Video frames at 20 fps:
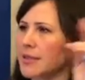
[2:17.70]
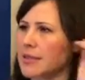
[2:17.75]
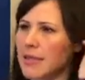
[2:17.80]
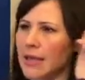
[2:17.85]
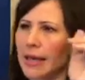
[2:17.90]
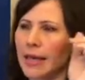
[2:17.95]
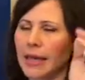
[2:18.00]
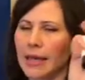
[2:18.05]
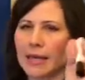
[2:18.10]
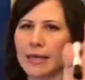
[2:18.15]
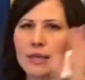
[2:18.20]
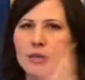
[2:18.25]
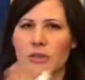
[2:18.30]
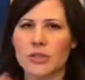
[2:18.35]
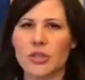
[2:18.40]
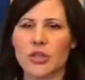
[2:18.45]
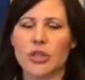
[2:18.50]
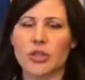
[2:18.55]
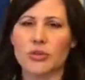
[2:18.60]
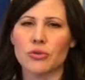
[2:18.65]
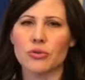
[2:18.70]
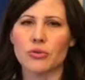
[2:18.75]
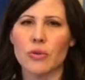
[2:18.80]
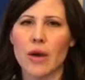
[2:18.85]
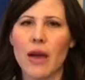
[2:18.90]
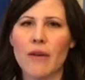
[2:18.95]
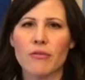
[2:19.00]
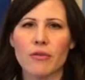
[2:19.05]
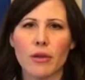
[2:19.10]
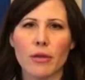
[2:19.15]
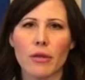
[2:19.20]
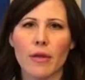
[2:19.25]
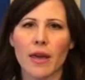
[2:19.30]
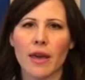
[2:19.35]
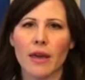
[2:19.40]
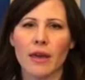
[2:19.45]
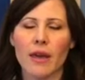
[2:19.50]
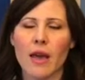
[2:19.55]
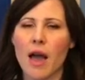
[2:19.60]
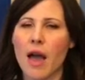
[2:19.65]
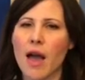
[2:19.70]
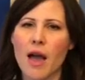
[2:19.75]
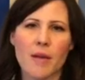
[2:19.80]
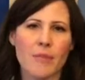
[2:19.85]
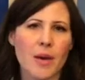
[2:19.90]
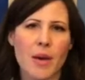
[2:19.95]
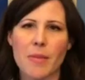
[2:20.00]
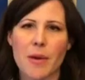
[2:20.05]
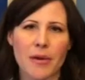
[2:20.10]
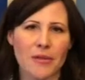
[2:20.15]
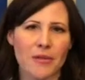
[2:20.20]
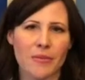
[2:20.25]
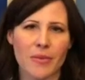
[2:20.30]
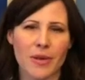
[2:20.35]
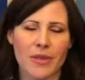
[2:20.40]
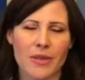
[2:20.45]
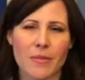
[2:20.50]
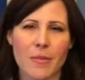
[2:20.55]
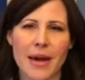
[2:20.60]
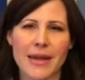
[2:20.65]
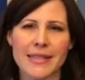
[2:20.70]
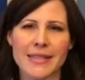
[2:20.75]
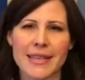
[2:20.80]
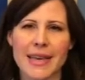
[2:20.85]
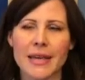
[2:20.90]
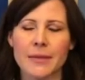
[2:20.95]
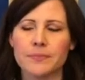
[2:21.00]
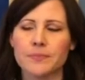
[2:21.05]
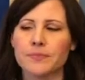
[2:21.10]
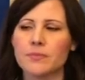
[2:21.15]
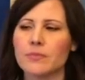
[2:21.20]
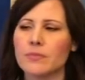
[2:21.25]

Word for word: ticket to everything um, about the, the mindset